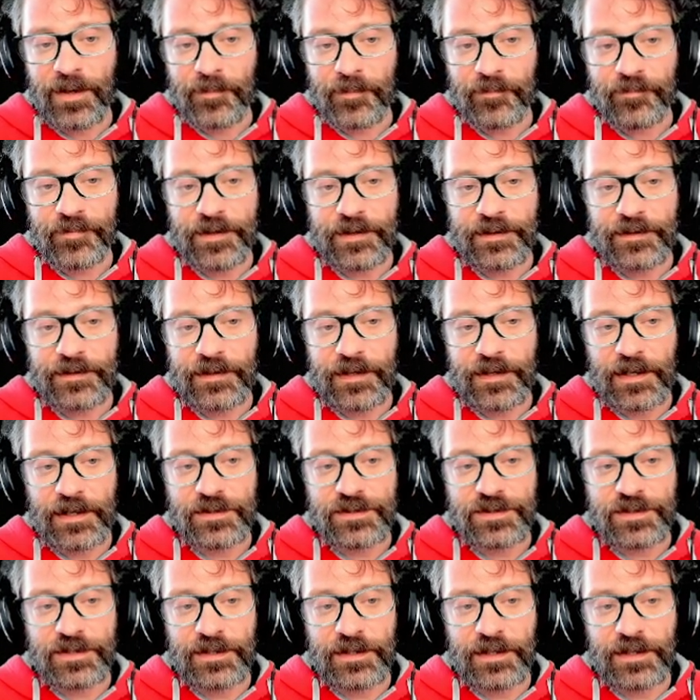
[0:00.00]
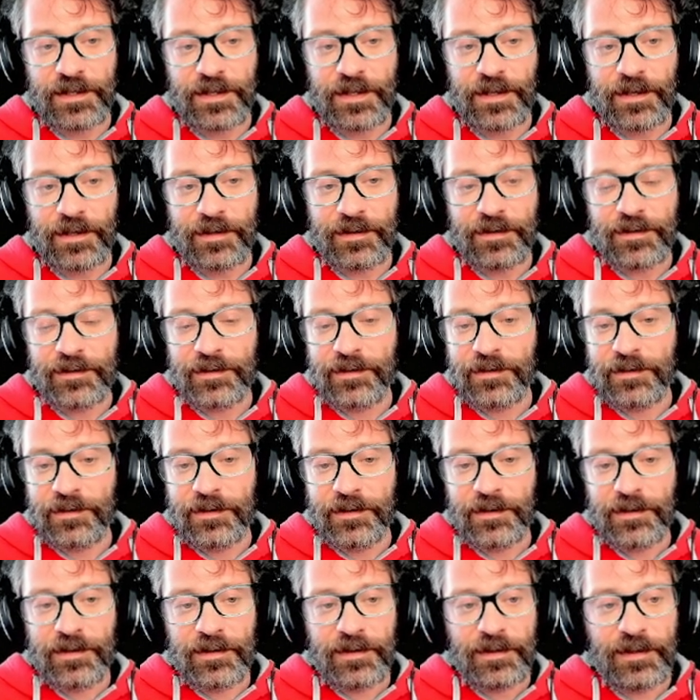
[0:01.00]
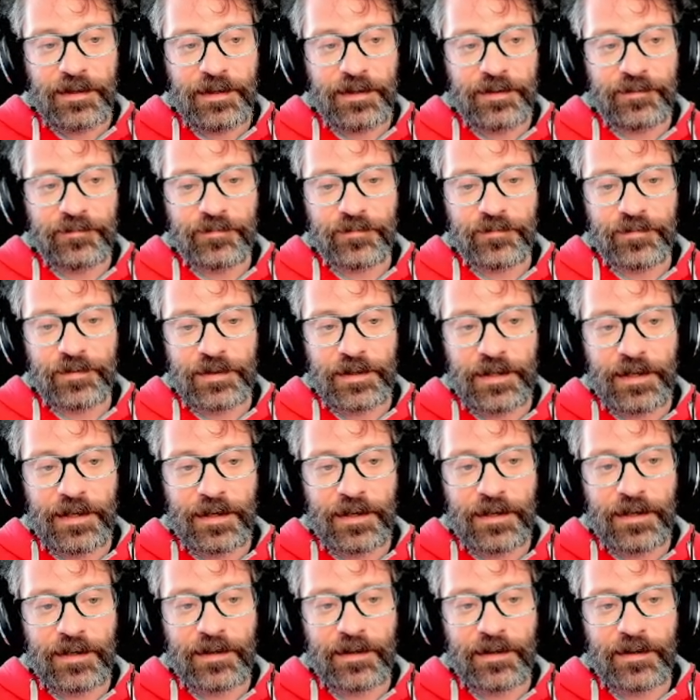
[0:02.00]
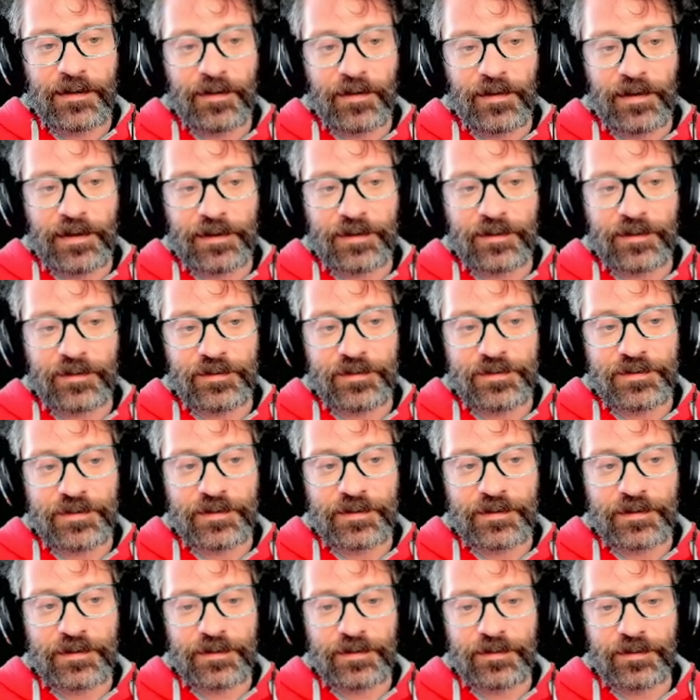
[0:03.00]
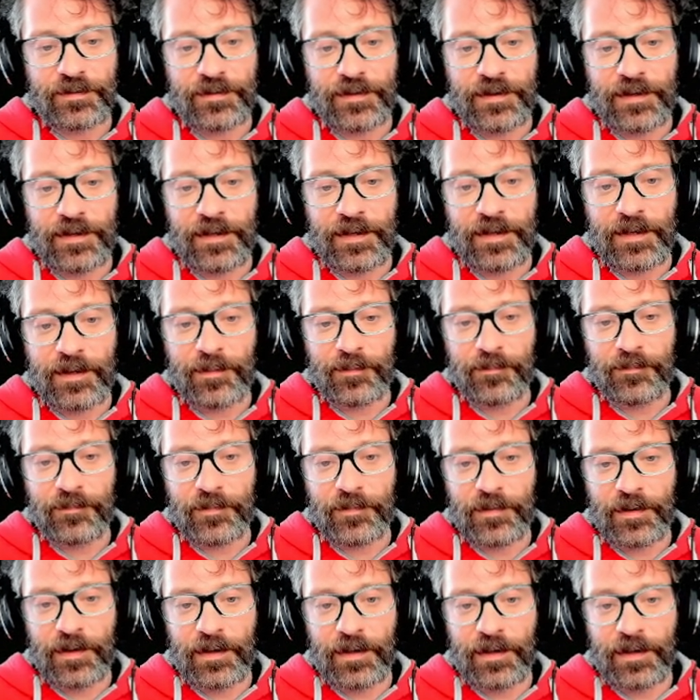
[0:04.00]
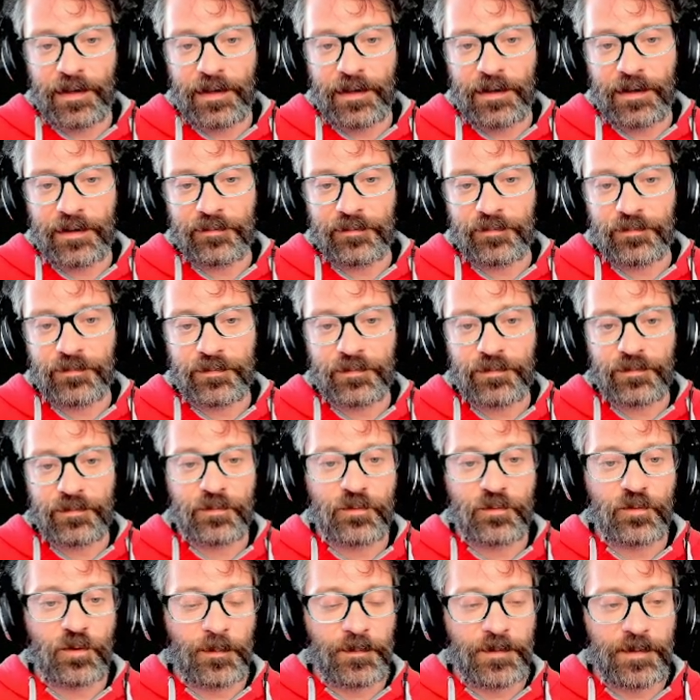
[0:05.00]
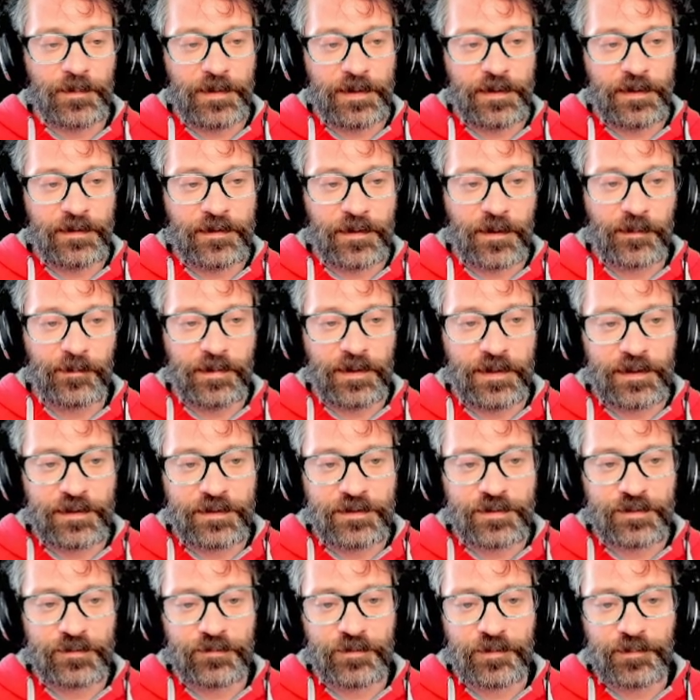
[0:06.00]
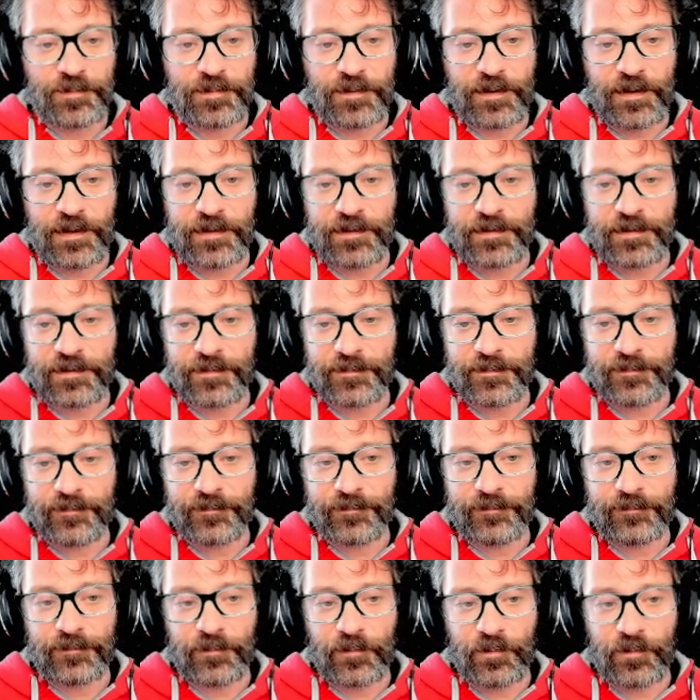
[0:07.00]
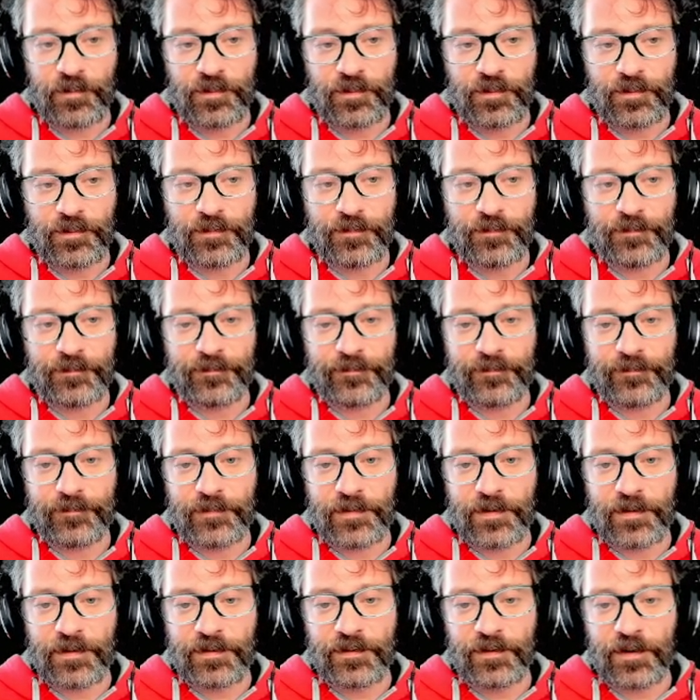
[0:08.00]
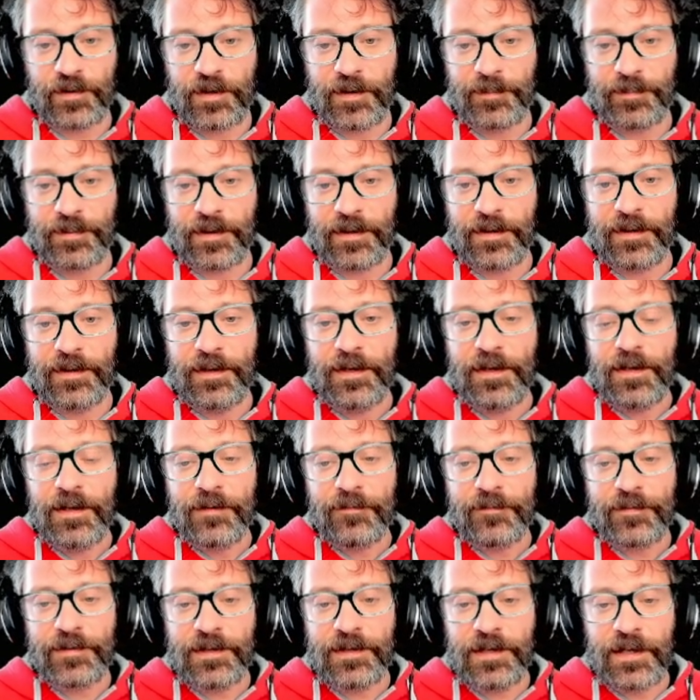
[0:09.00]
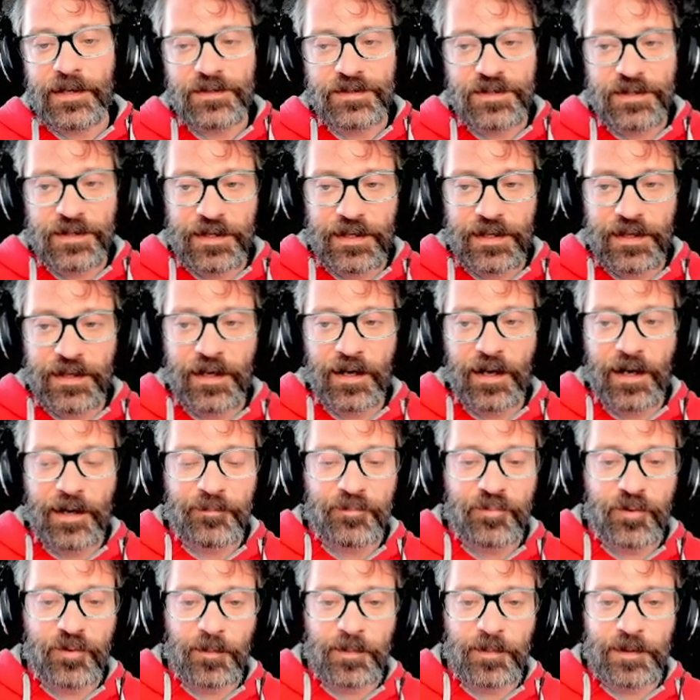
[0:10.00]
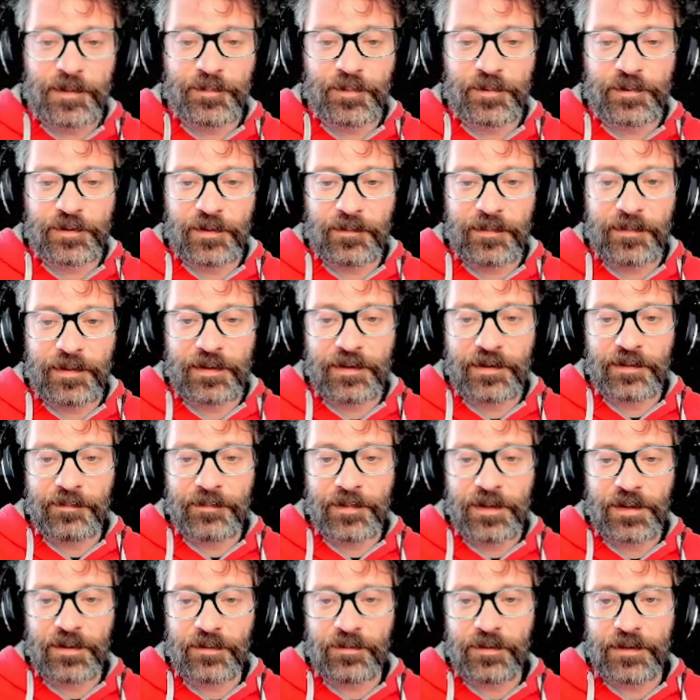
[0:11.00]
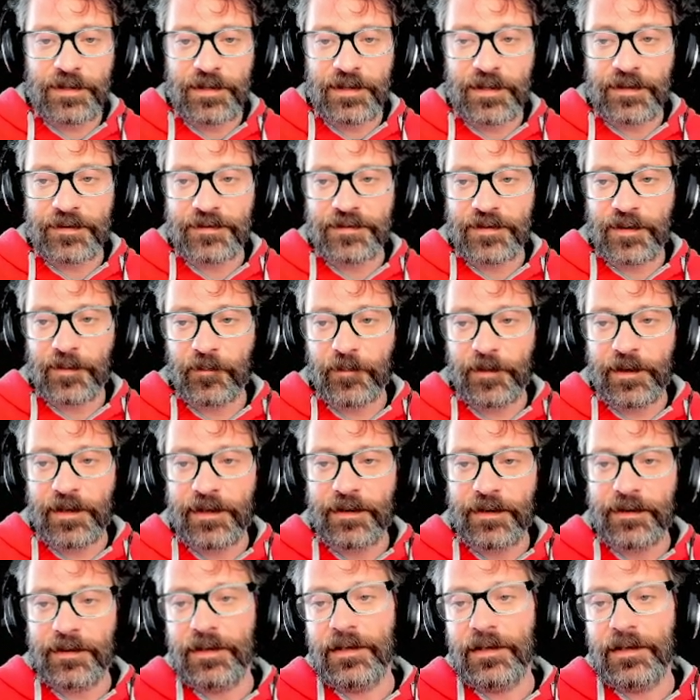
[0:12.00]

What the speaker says: bring the engineer in for now, I could just click on them and drop them in somewhere to replace the sniper. For the engineer, I'd probably put them in the middle here somewhere,